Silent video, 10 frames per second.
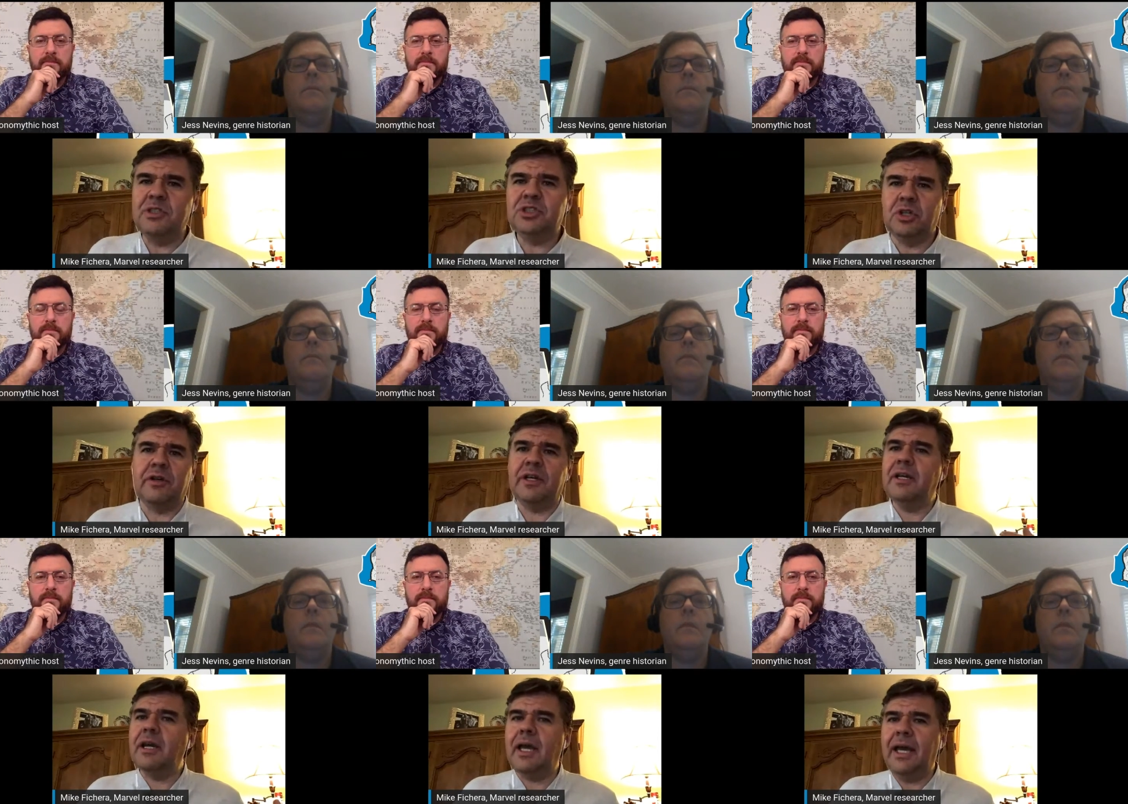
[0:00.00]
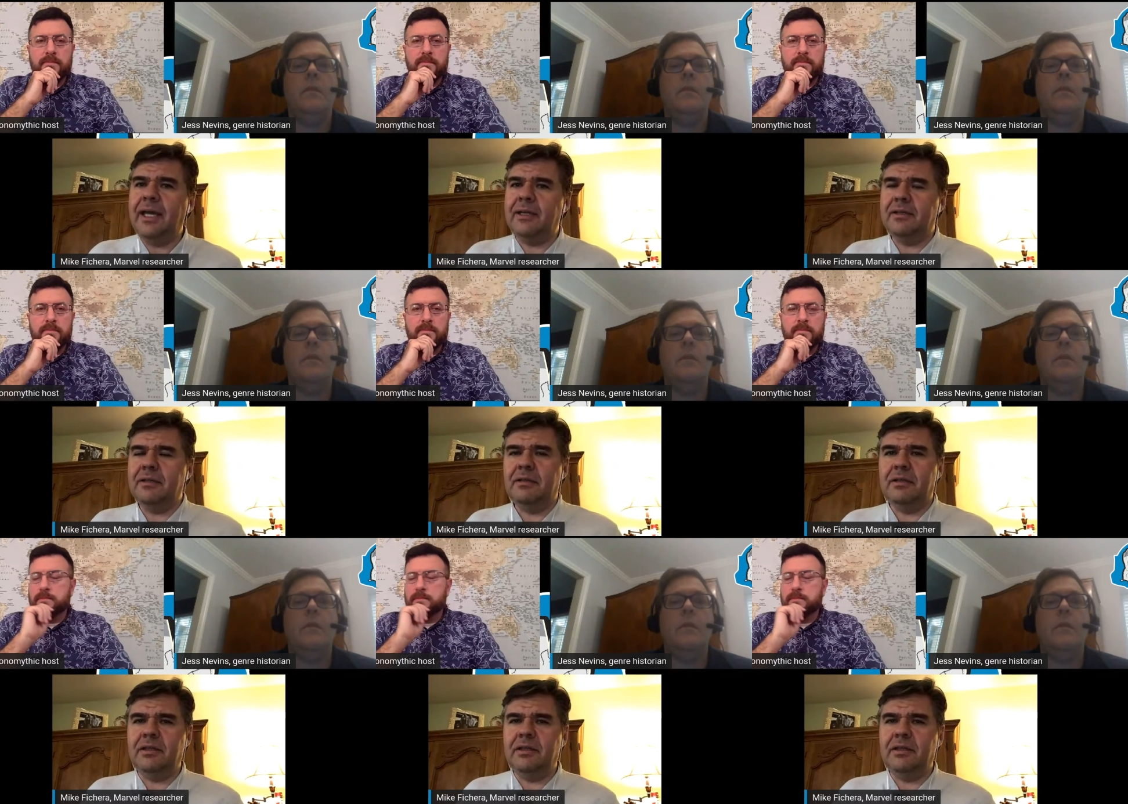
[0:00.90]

Speaker 1: was maturing and